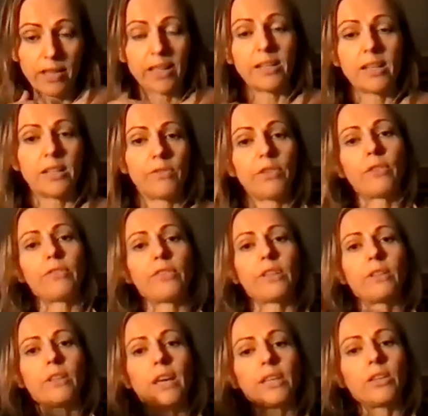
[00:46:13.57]
And then if you
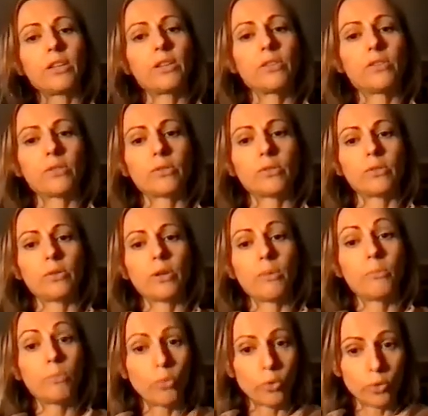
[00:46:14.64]
feel like you can do
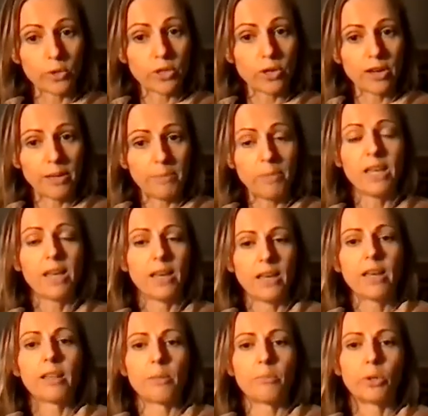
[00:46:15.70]
more time,
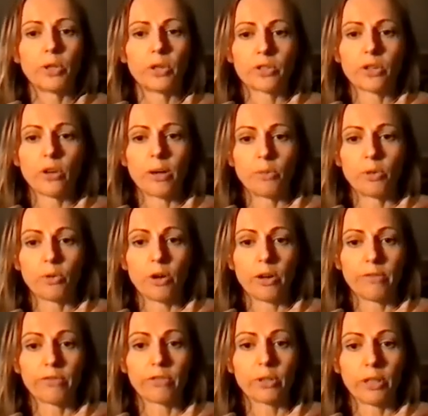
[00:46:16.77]
then put your timer
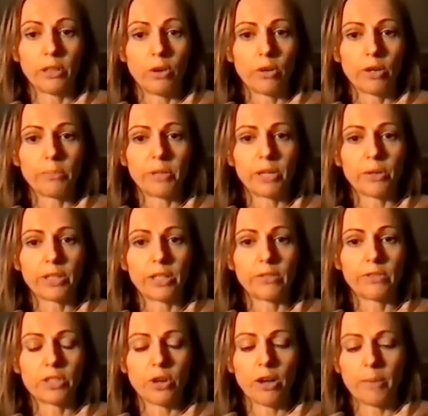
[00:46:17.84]
on for a longer period
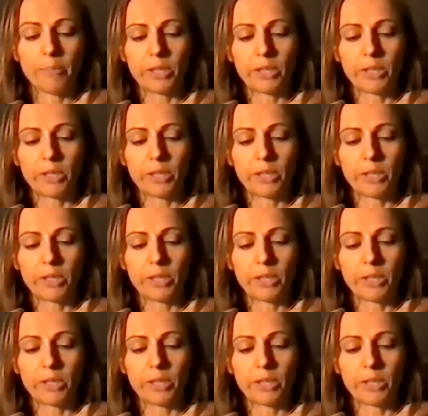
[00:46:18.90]
of time.